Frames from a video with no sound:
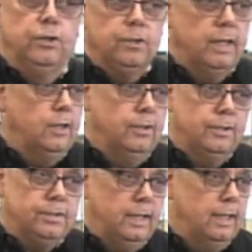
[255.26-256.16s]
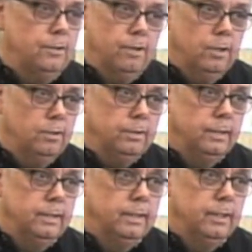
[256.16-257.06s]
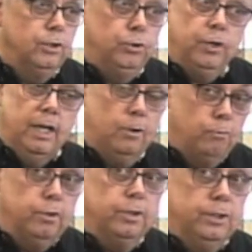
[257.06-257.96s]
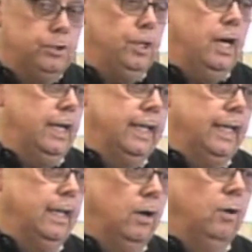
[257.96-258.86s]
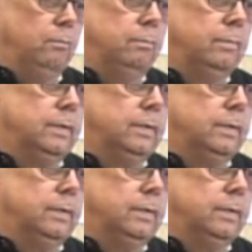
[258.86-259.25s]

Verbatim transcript: You're not on the side of the road, you got a real good shot at getting home.